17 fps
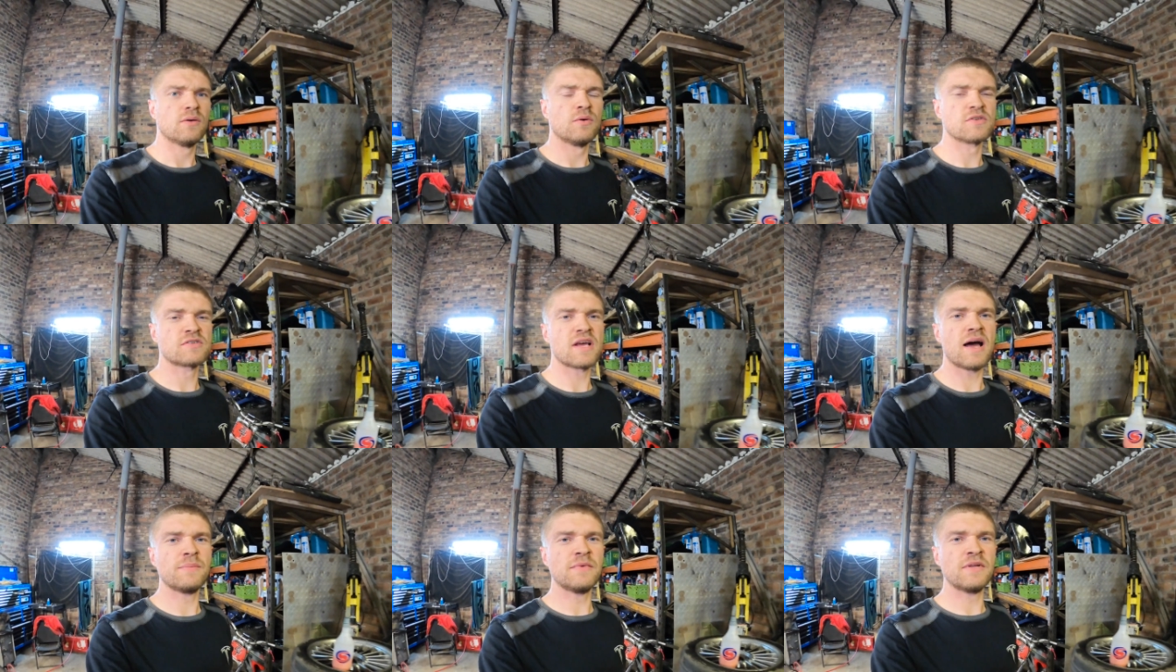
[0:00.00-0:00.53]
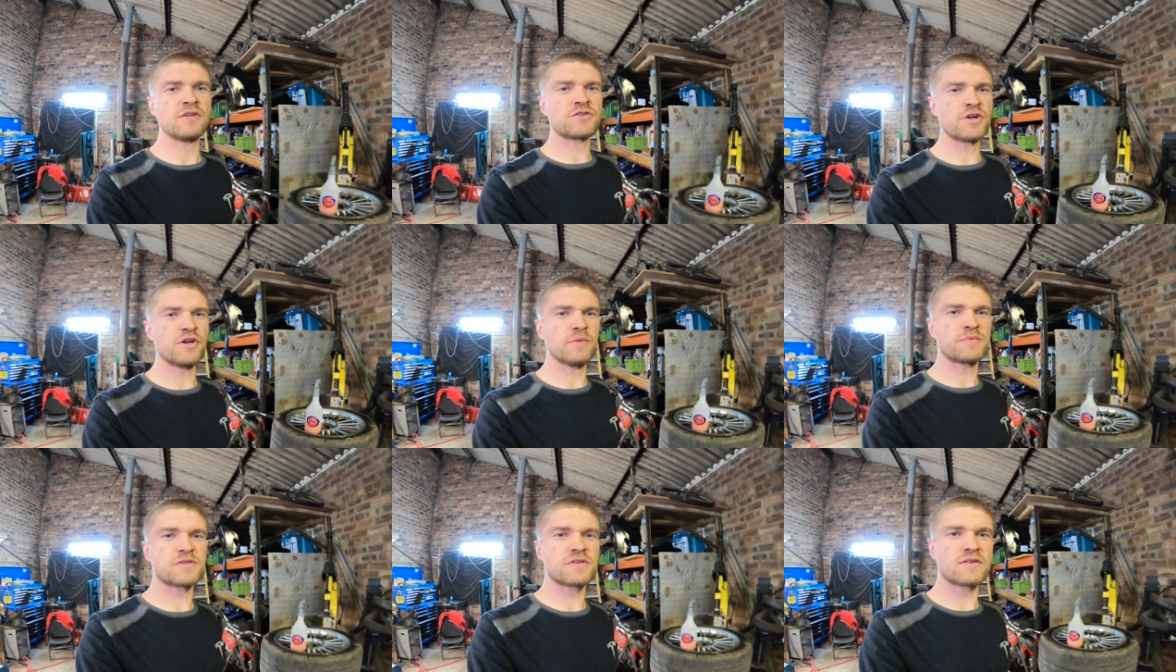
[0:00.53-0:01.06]
What's happening,
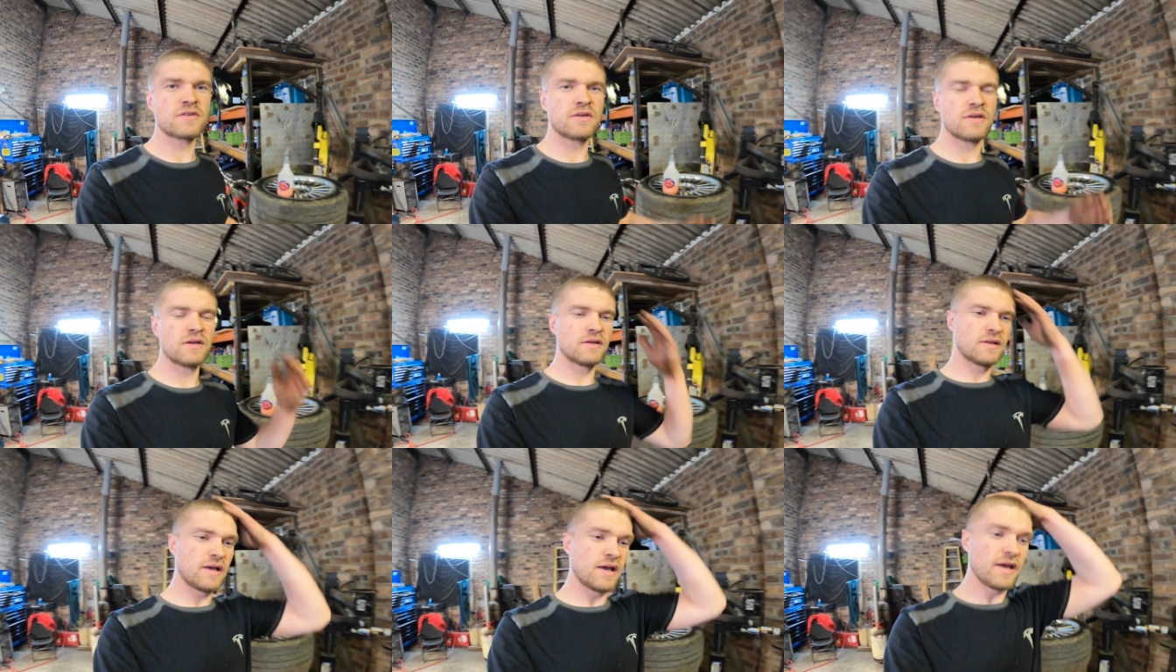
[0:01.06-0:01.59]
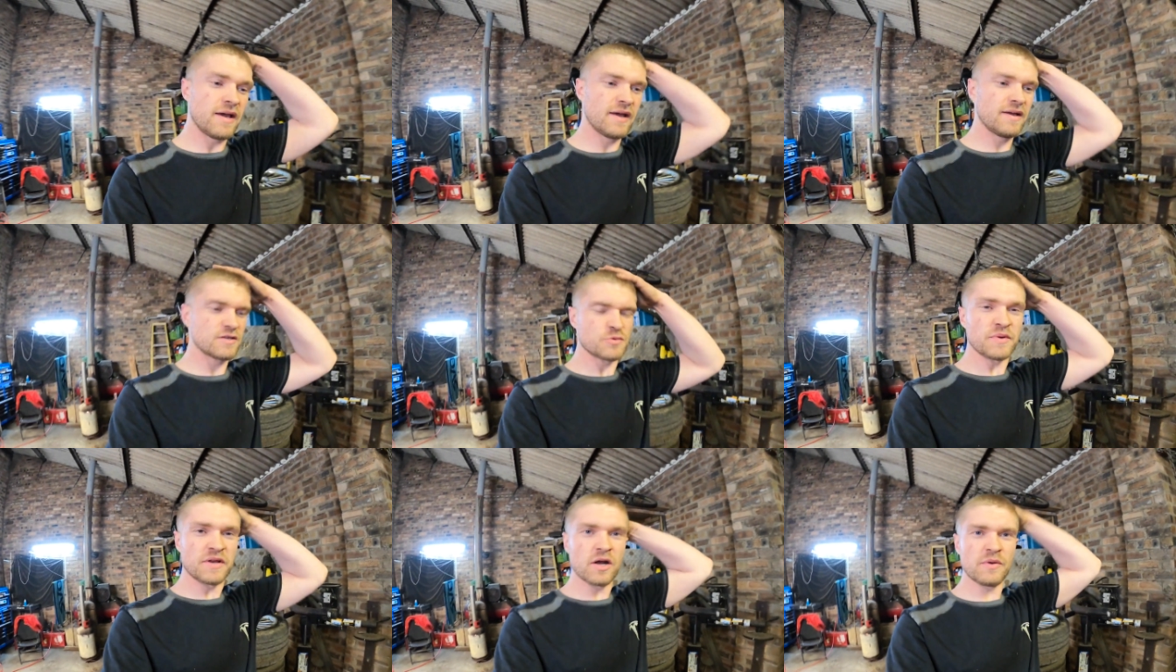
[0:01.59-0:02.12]
troops?
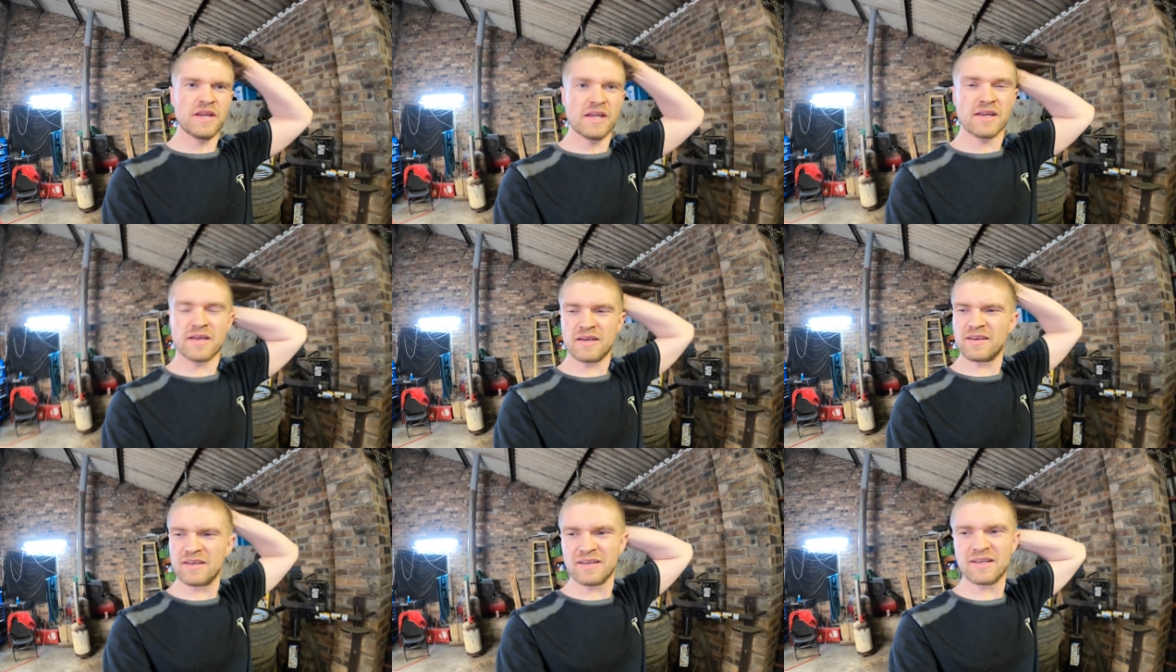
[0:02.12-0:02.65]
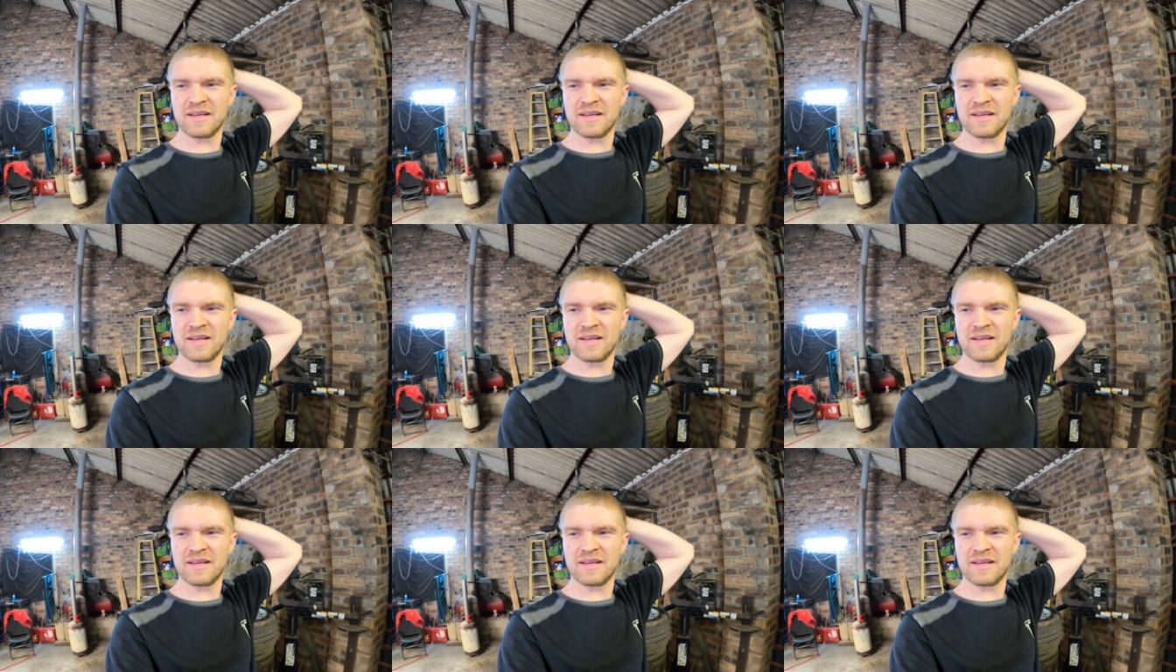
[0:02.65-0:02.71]
It's been a week.